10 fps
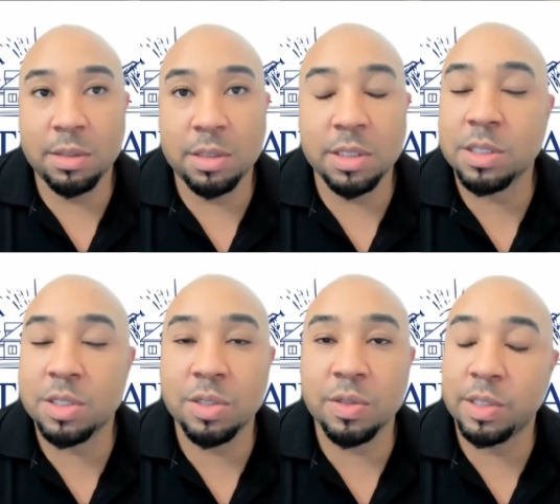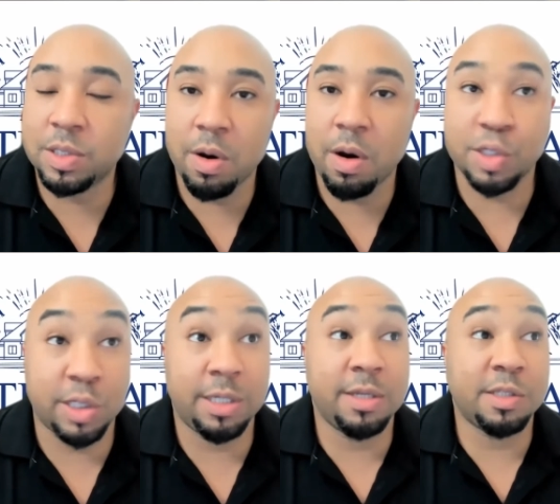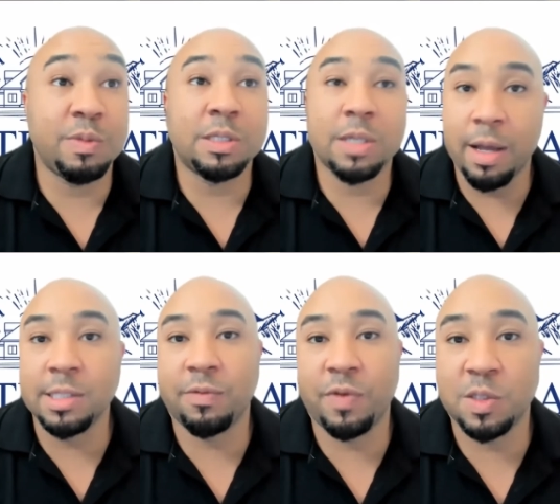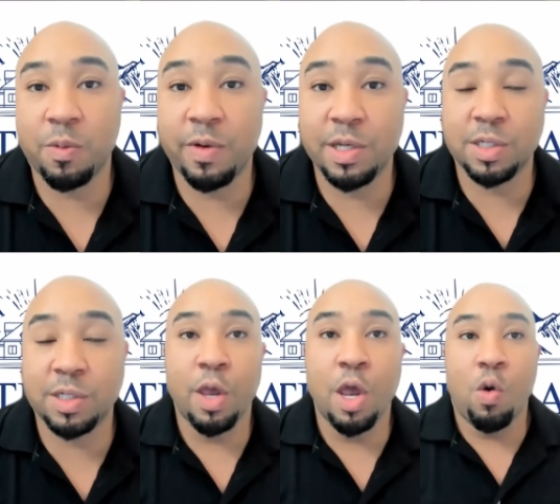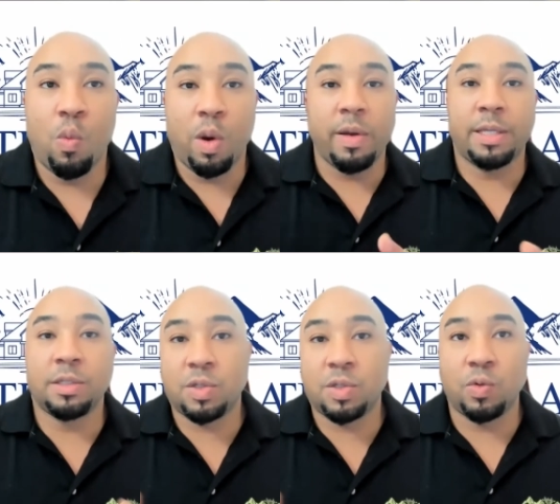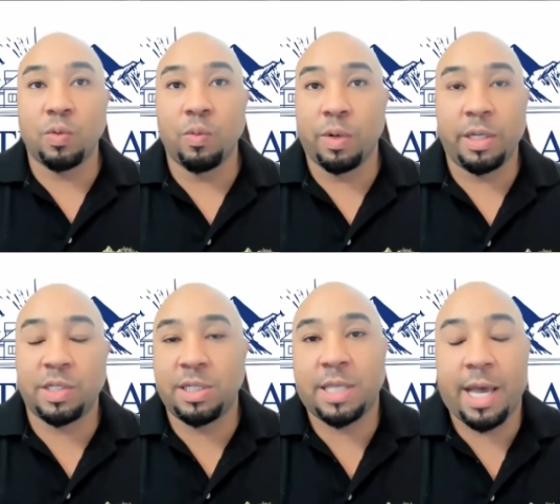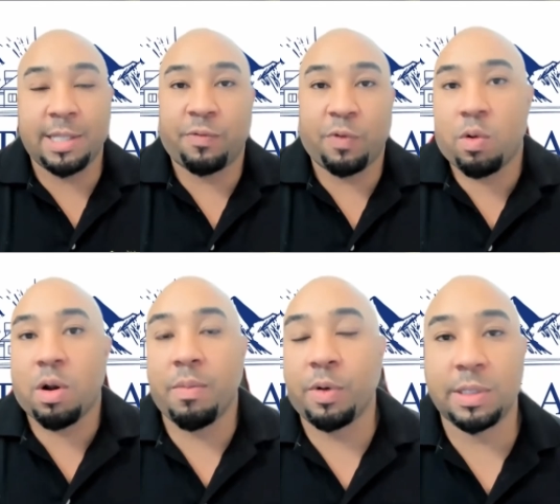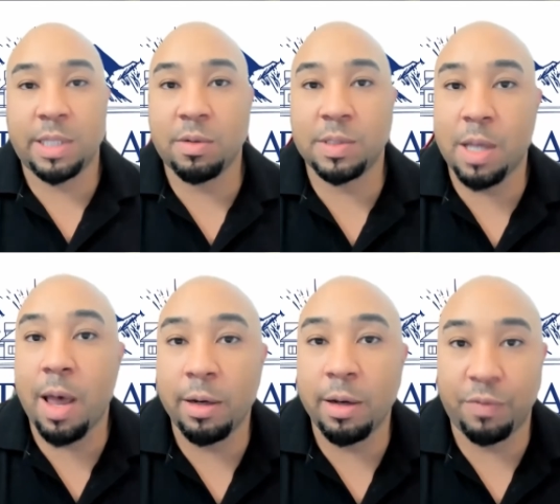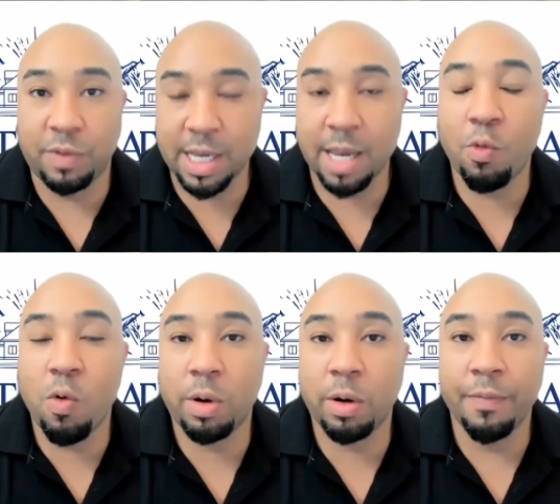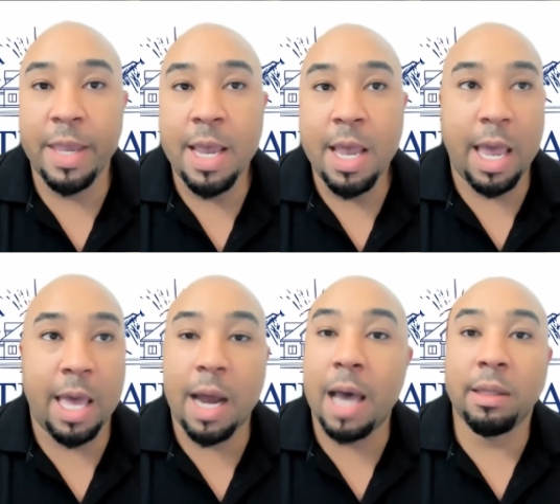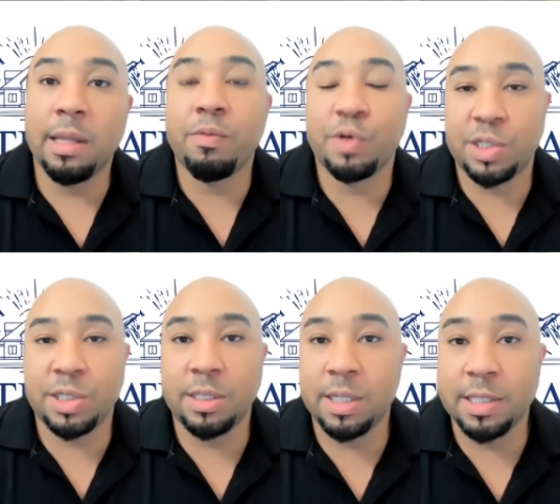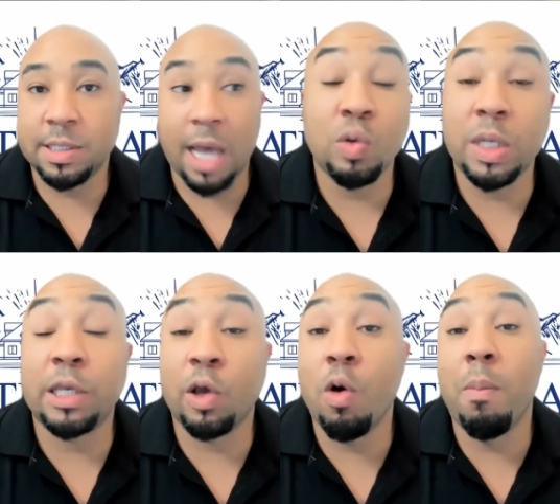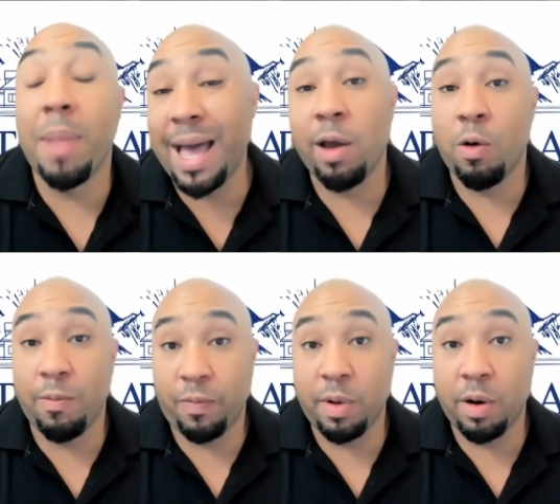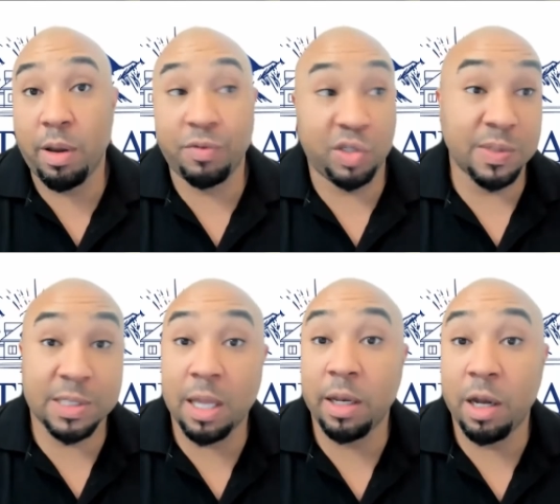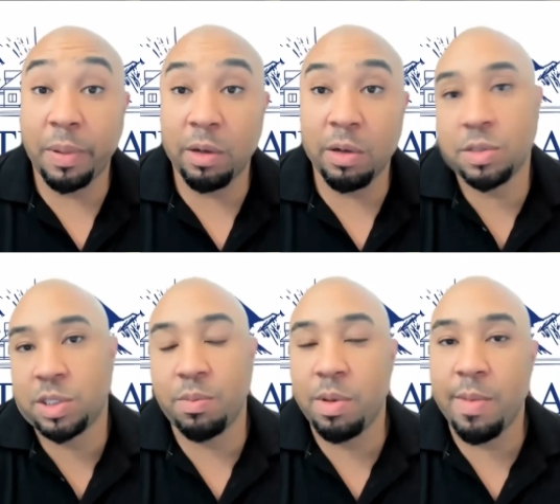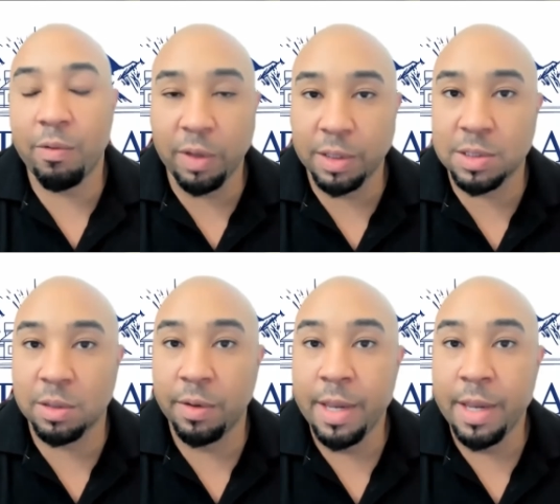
She's a shooting star. She gives me tons of inspiration. We're into where she's heads of a quarter. I'm on the tail side of the same quarter, and I love what she does. You need to go buy a home from her. If she was selling up here, she'd be my realtor.